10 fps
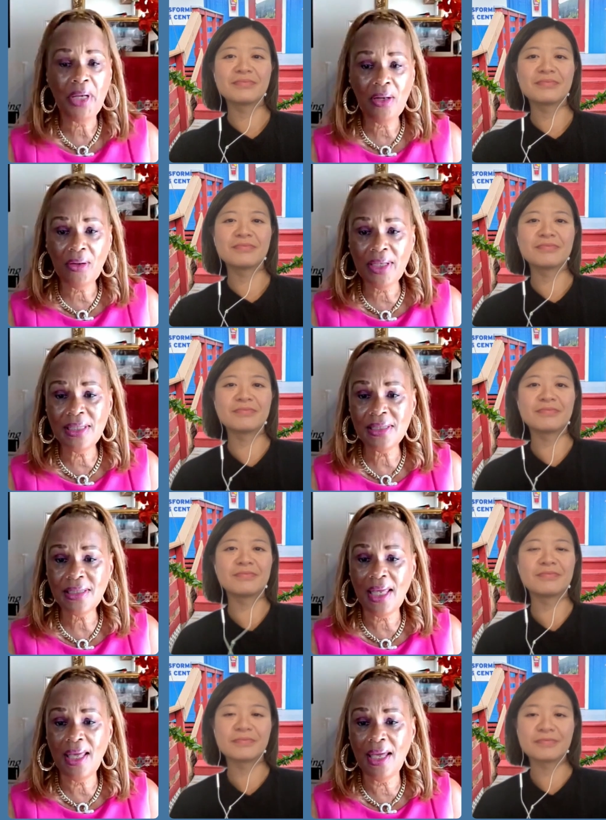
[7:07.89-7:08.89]

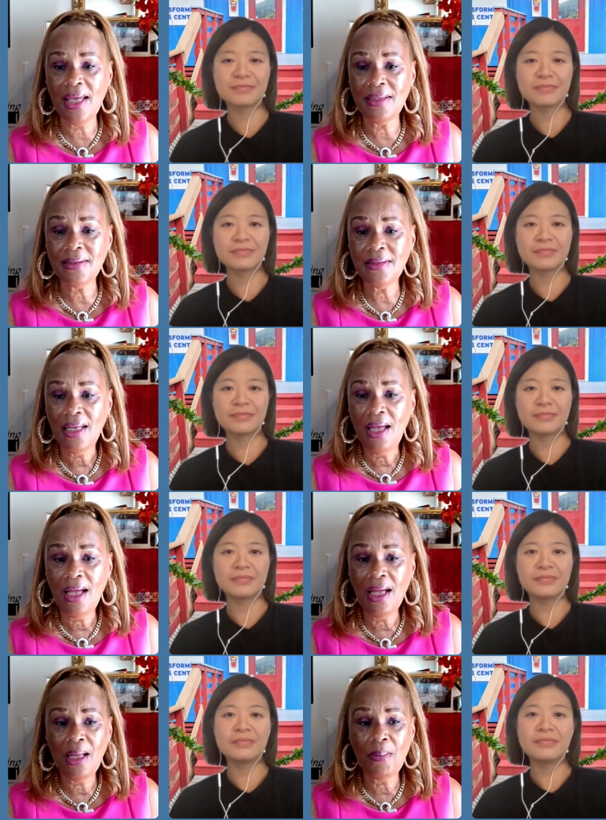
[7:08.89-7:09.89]
Speaker 1: parents and
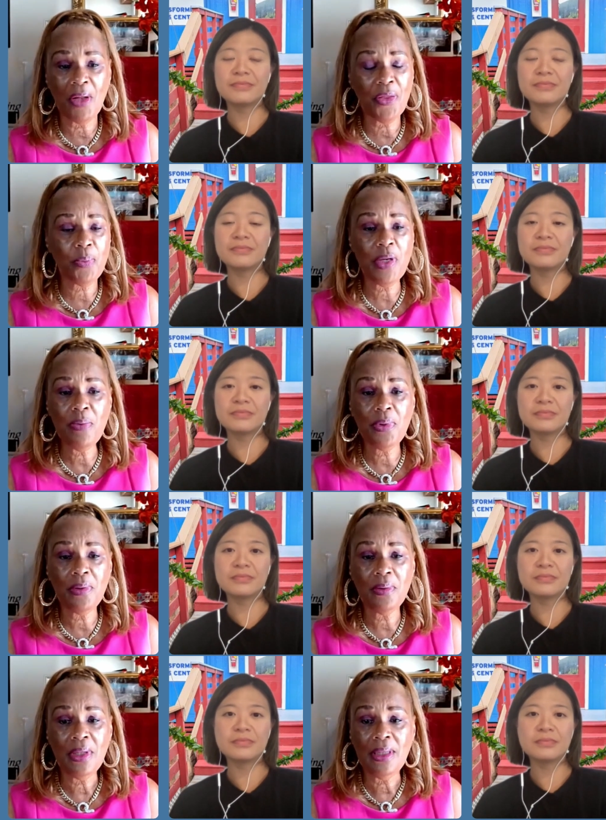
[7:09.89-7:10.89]
um, other
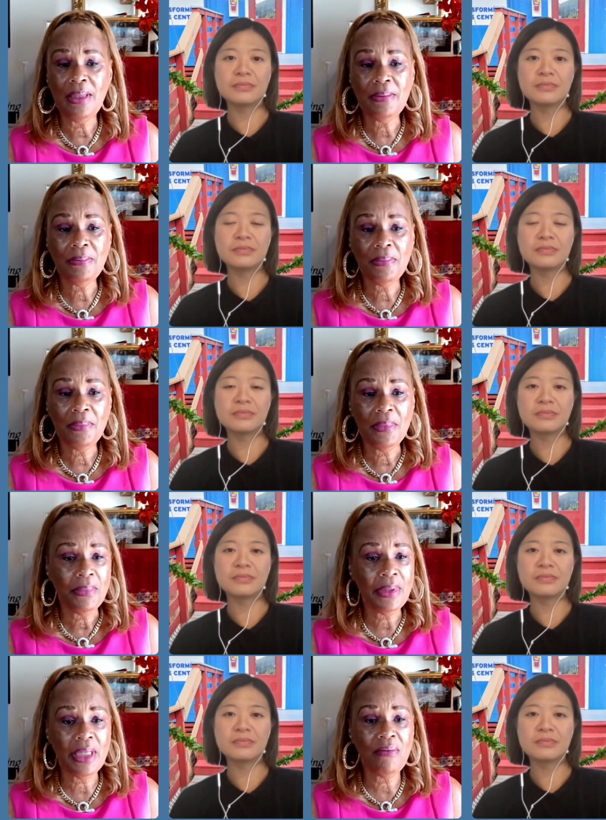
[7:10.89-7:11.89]
people
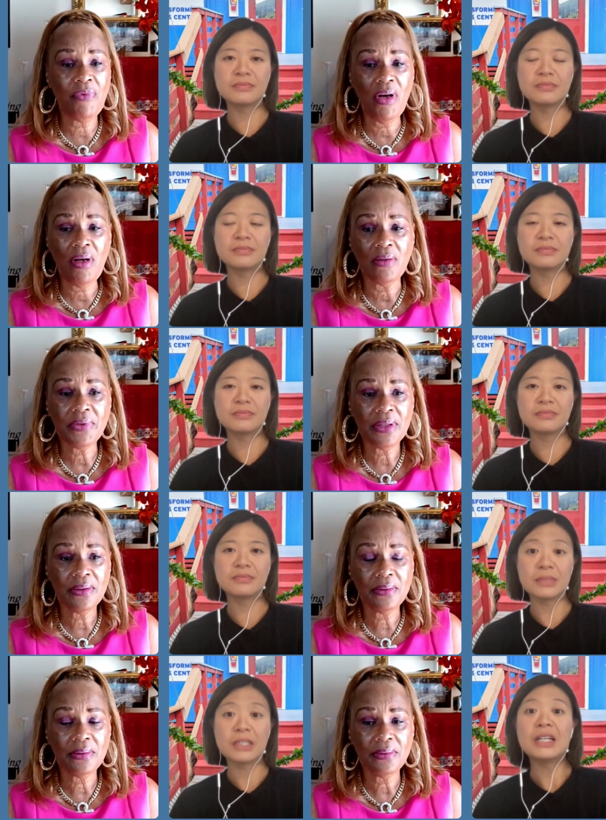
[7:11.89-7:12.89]
get involved?
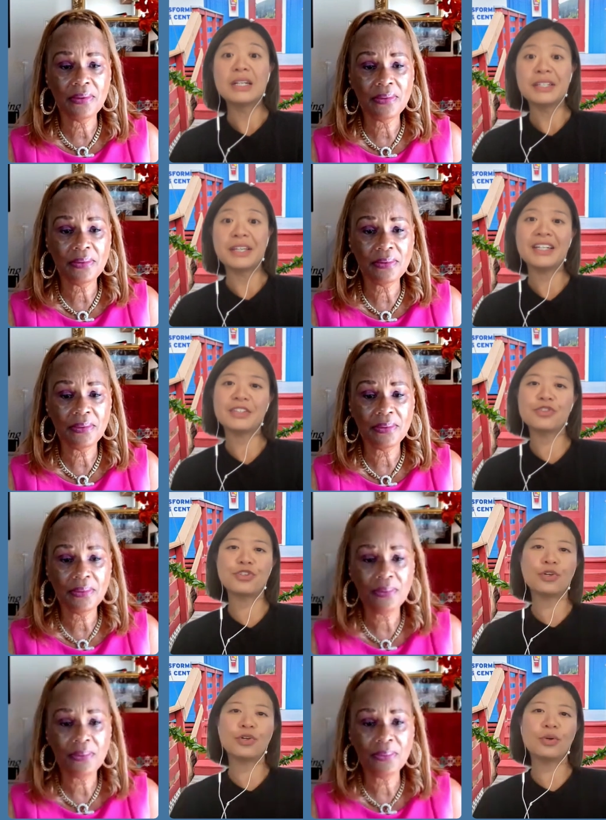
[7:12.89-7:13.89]
Speaker 2: Yeah,
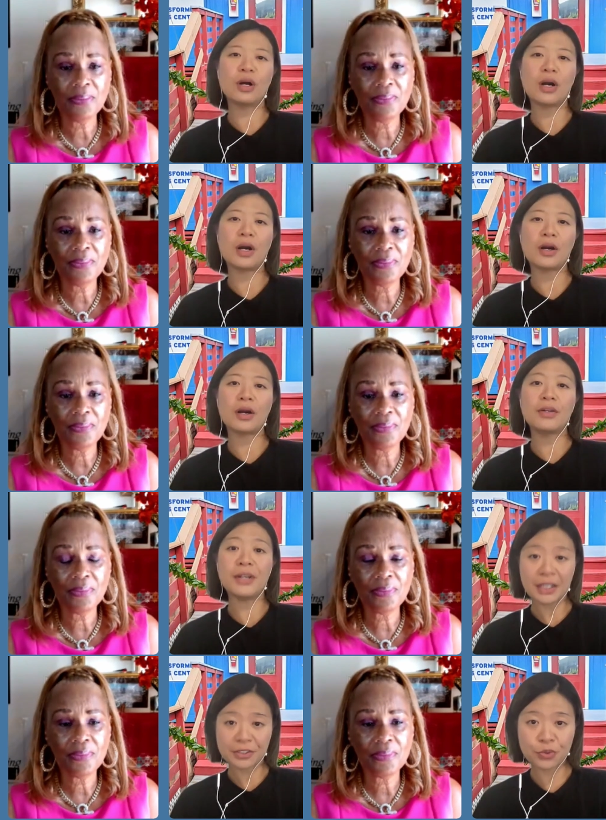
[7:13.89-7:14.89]
so our
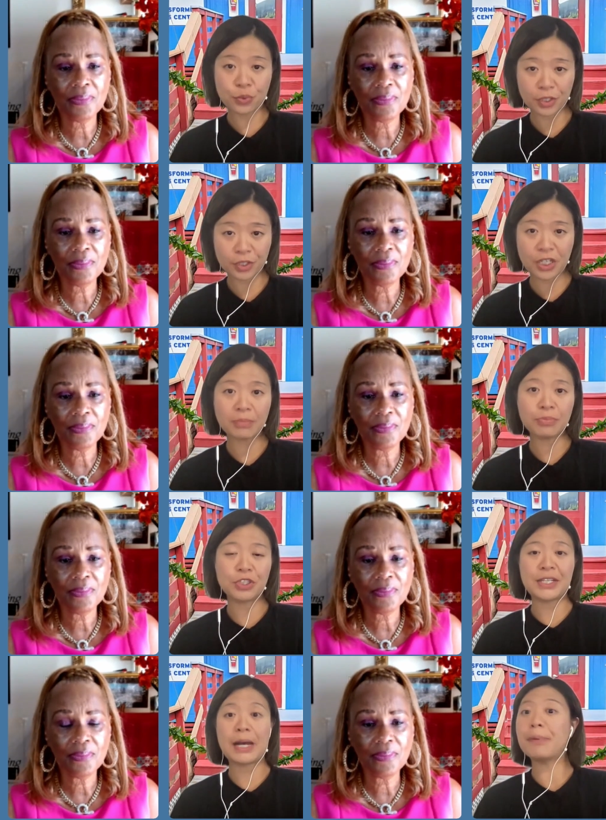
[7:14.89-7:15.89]
next workshop,
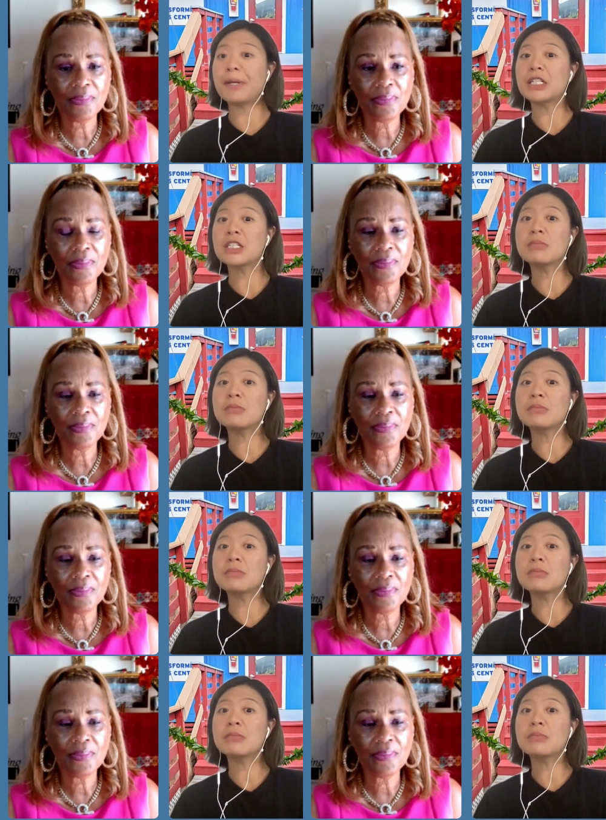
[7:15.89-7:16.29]
which is happening